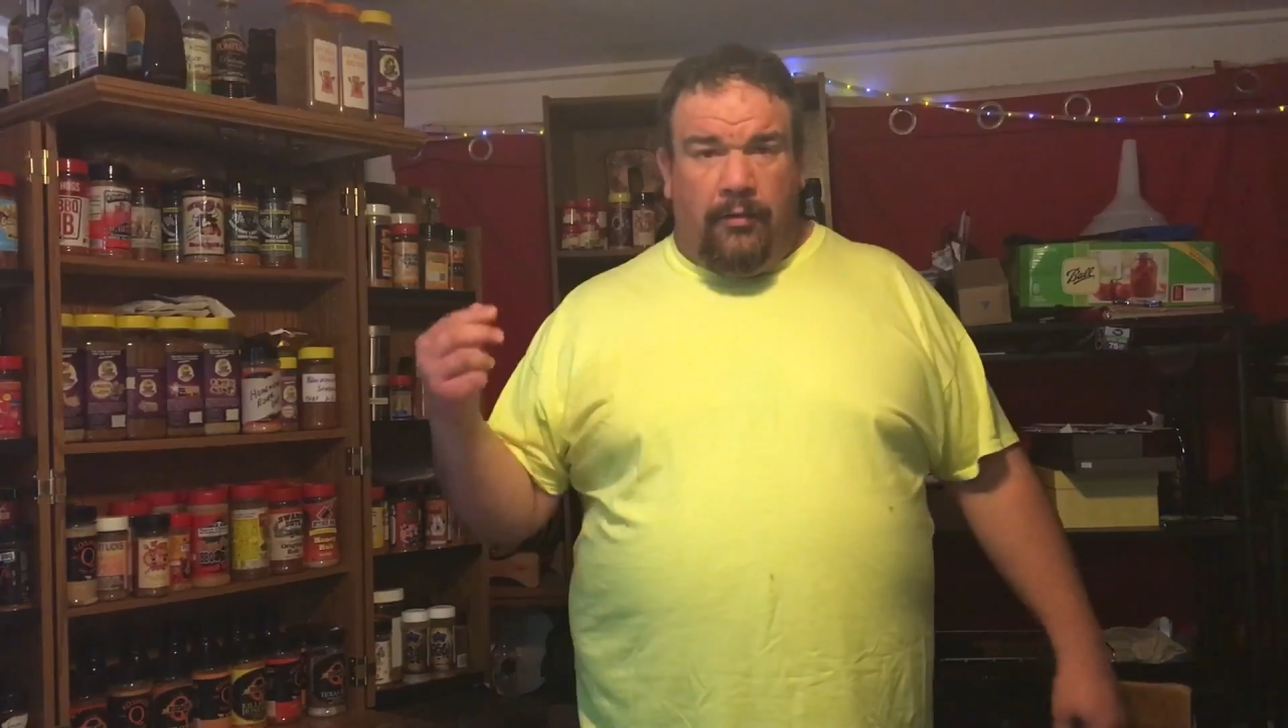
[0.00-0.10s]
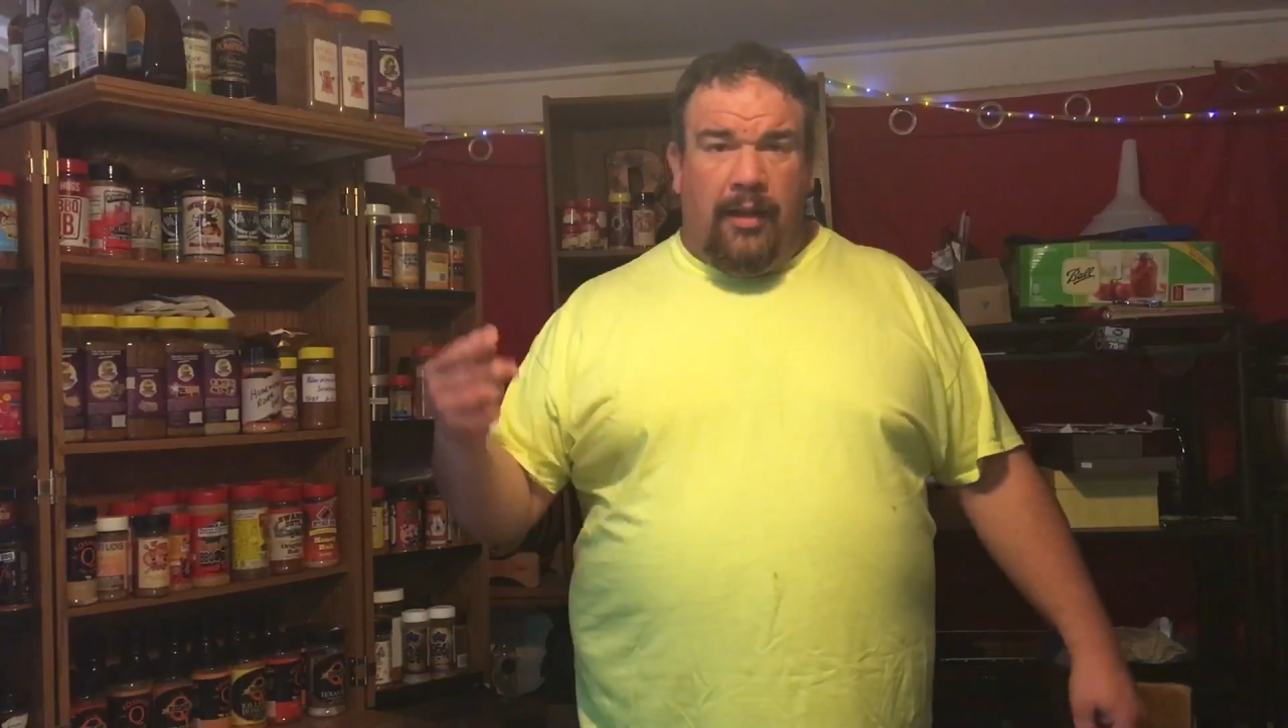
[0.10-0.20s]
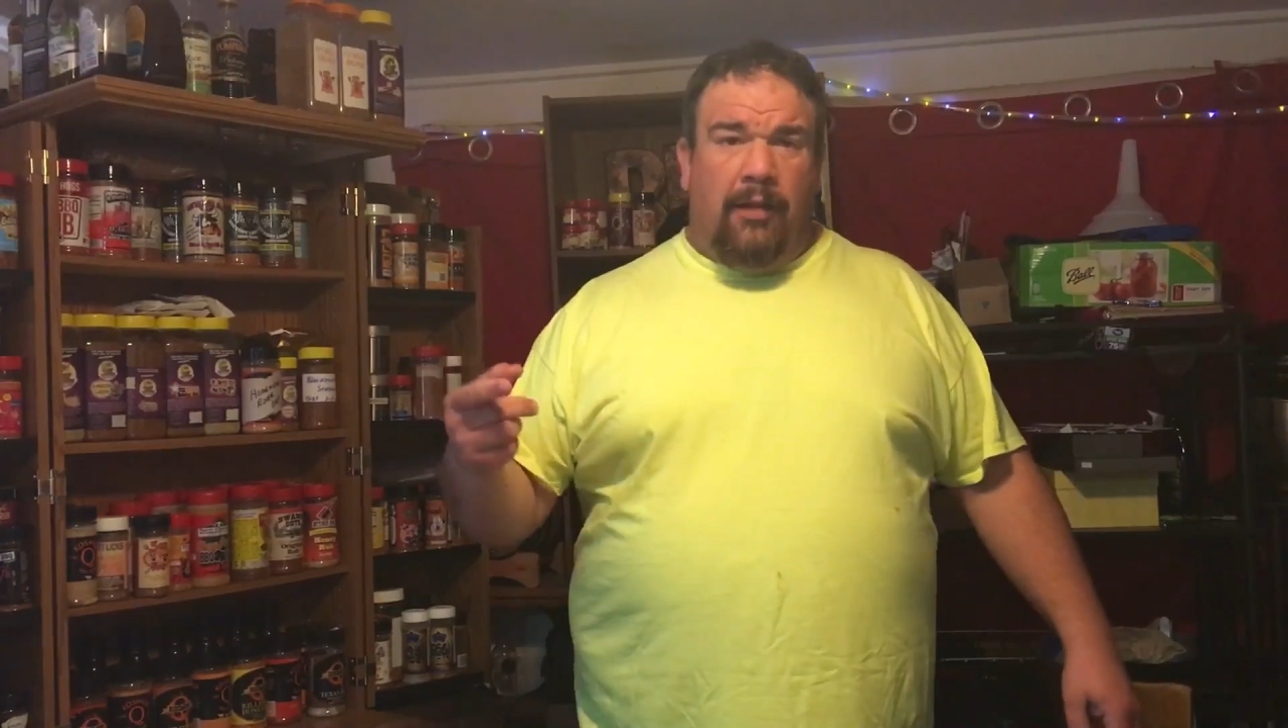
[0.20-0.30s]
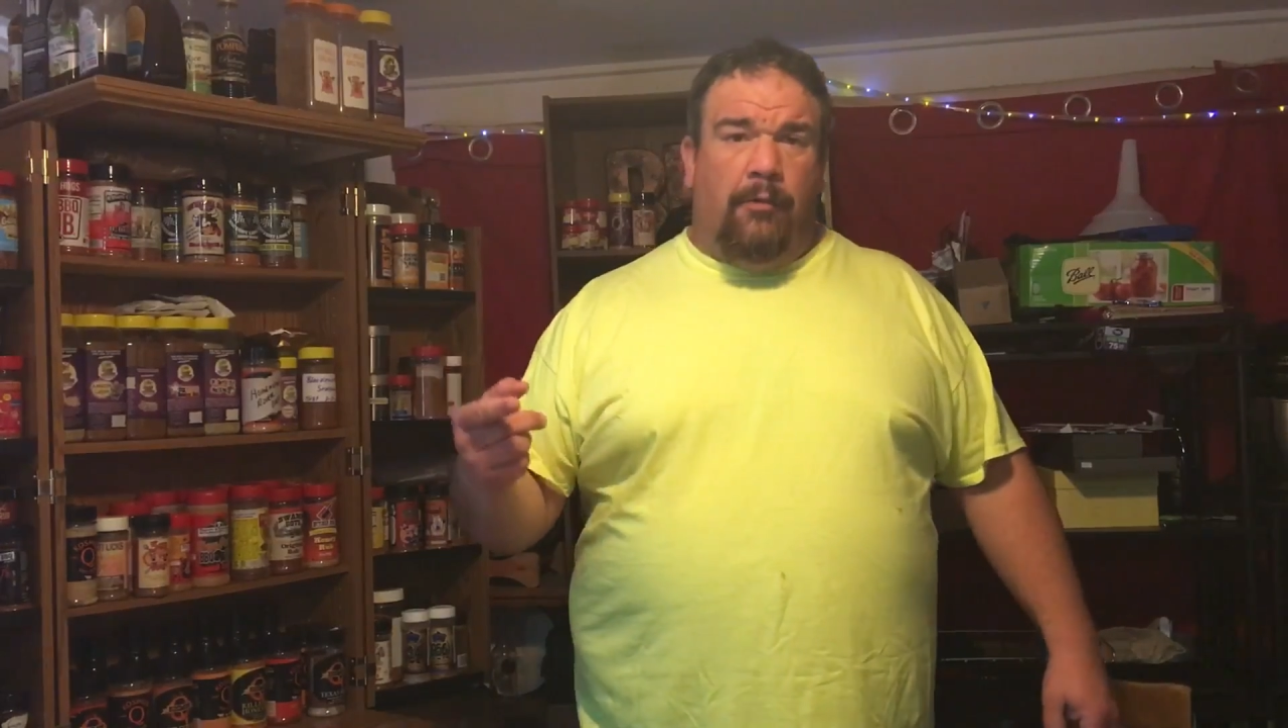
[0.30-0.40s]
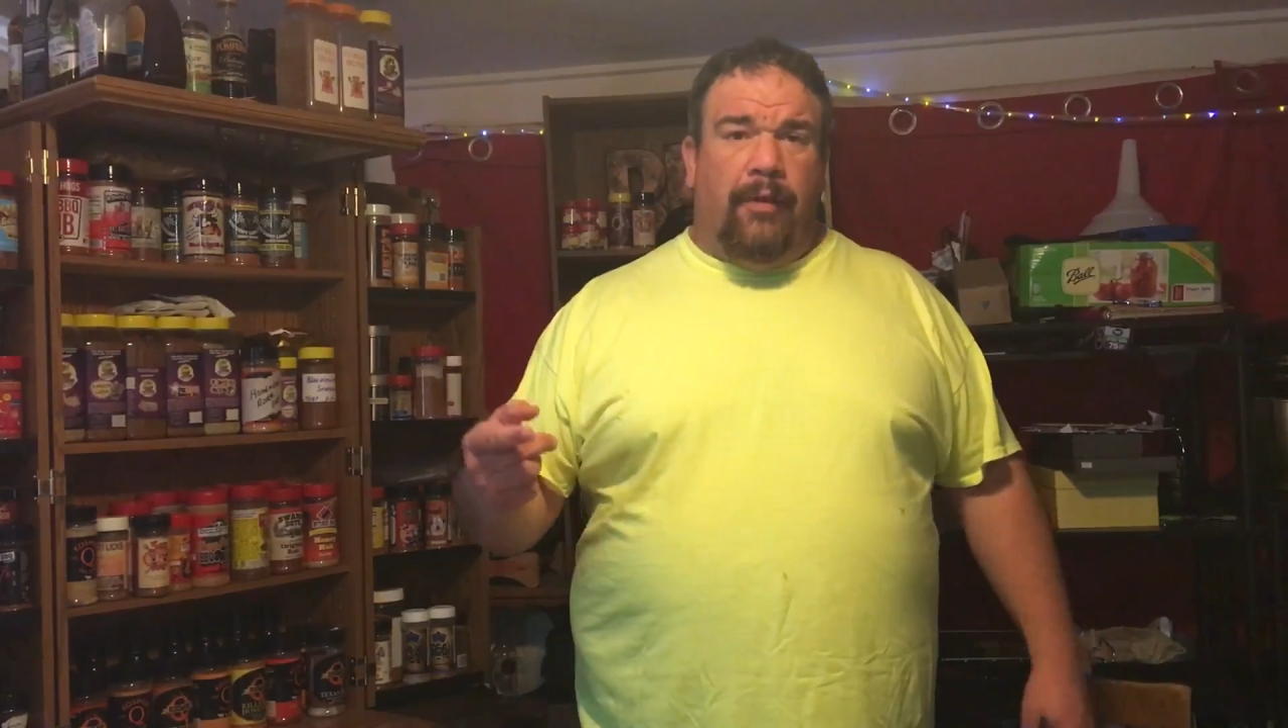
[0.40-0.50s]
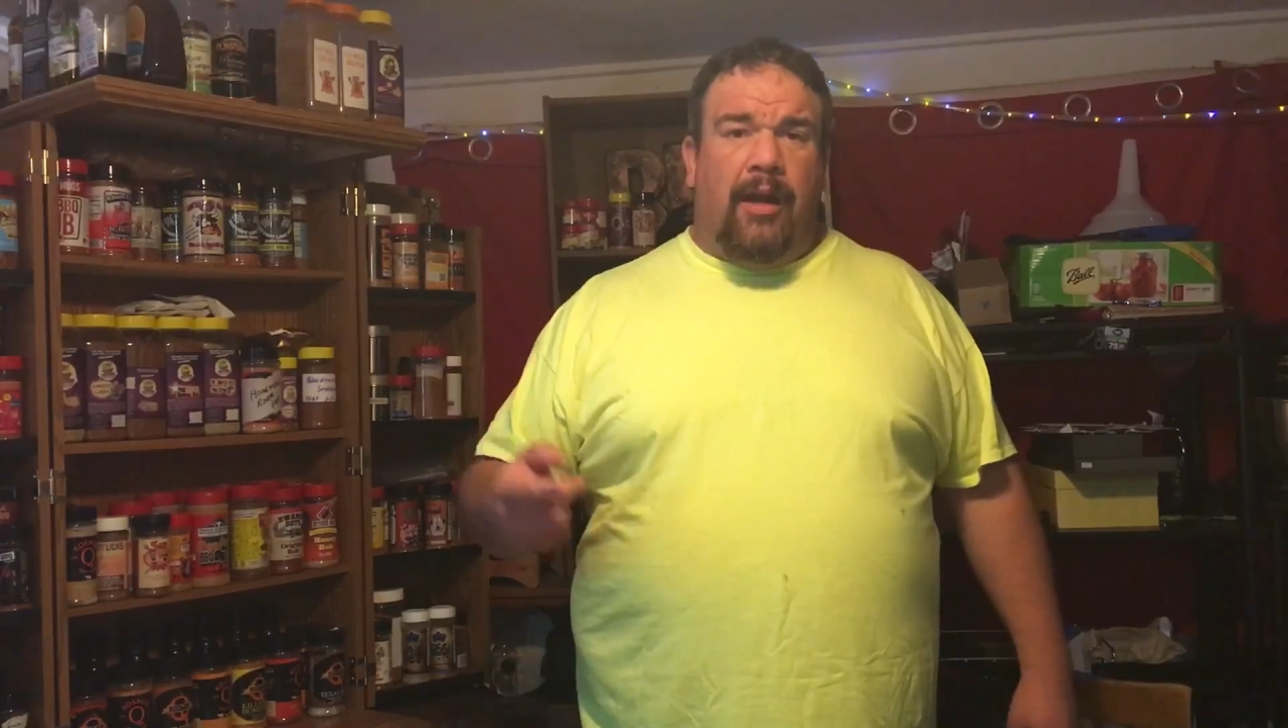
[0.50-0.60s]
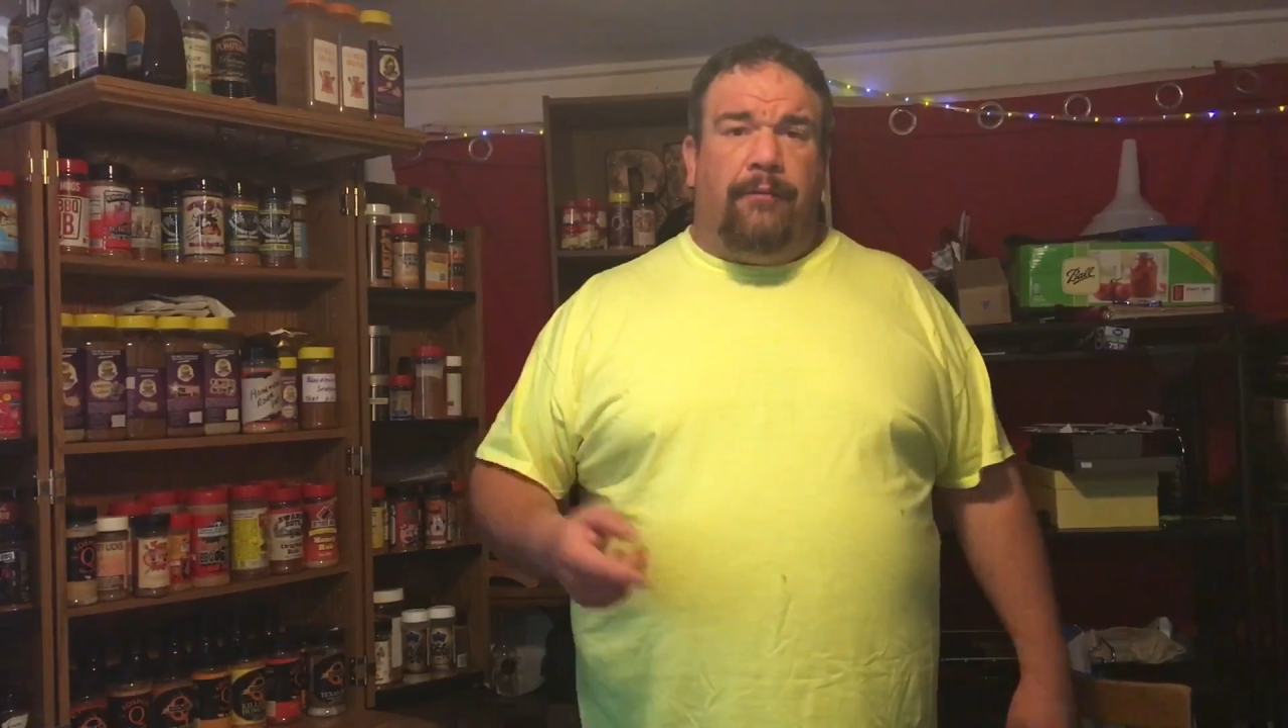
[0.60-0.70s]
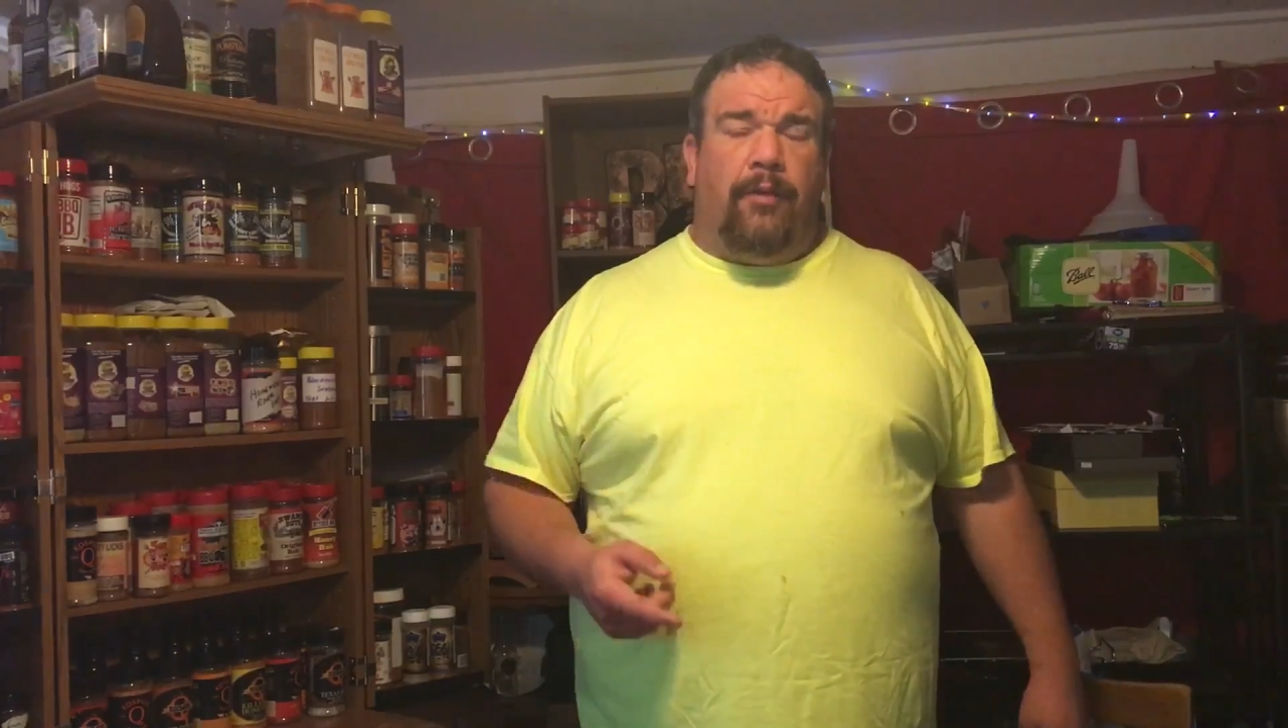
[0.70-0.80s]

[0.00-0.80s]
Today what we got